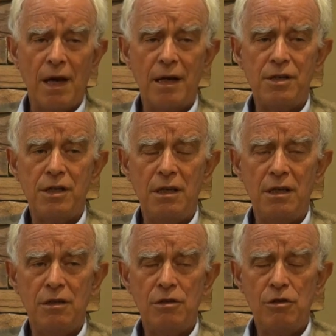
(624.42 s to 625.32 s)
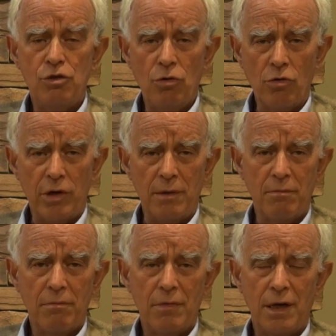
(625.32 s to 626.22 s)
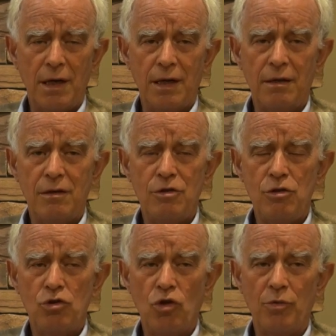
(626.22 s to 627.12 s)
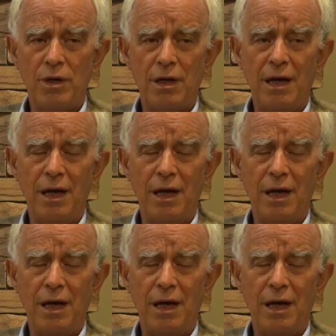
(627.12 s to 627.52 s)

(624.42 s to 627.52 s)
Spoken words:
And she saw him and she saw him